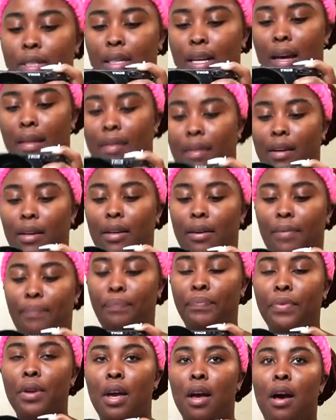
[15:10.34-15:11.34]
together,
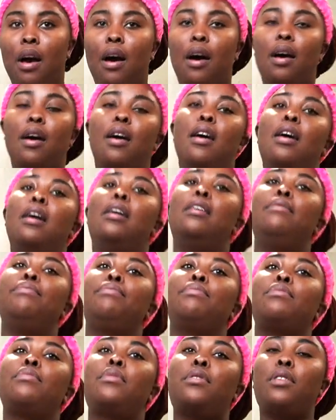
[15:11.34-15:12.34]

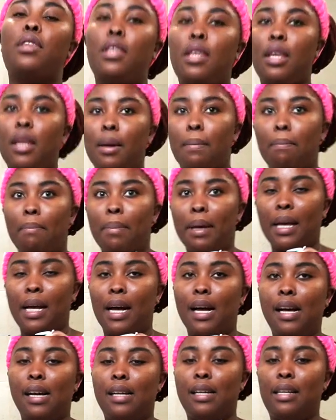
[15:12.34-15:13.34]
um,
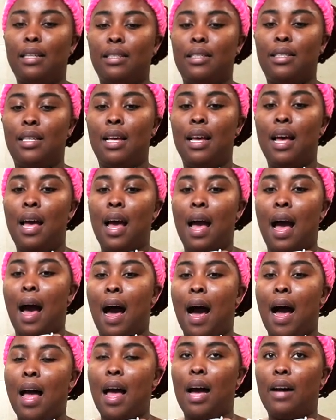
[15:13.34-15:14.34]
because
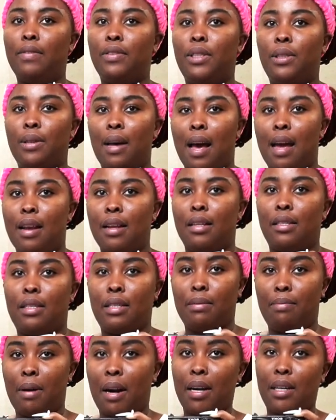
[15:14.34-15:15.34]
I have to edit
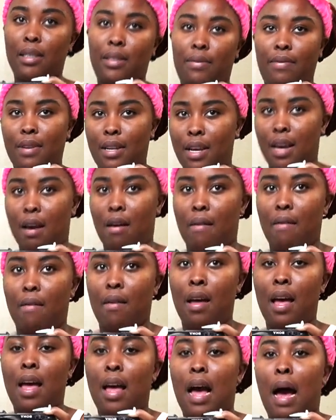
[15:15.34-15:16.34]
tomorrow's
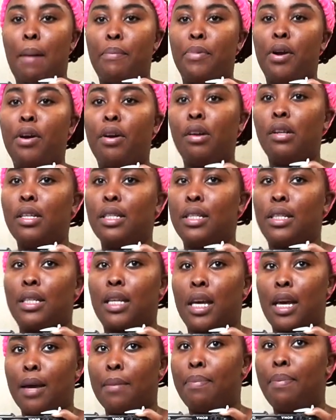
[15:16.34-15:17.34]
video. I'm not gonna
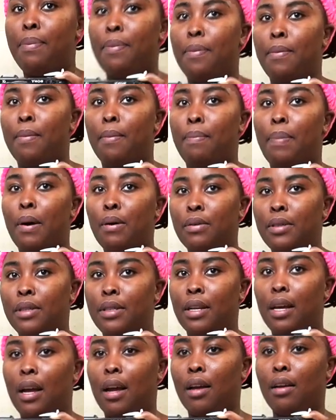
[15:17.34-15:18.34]
skip
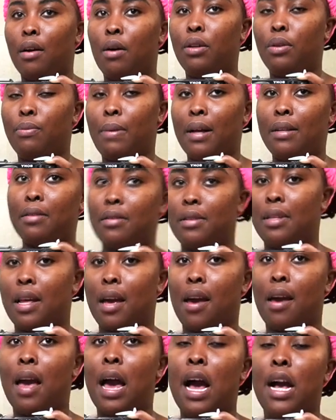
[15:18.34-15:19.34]
posting on
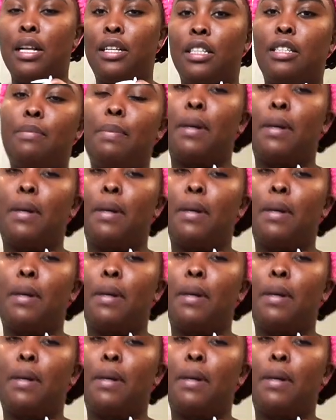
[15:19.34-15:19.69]
Wednesday just